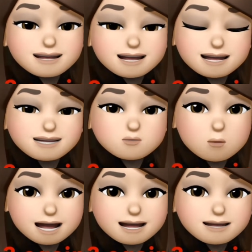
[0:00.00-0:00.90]
is
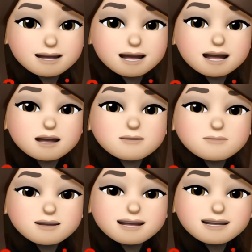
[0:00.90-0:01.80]
when
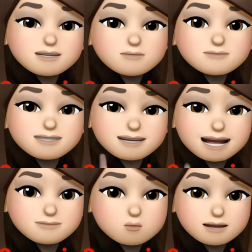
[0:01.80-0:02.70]
3 goes
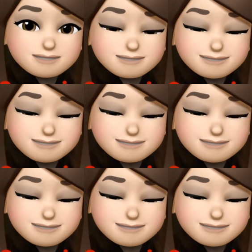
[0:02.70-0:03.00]
against 1.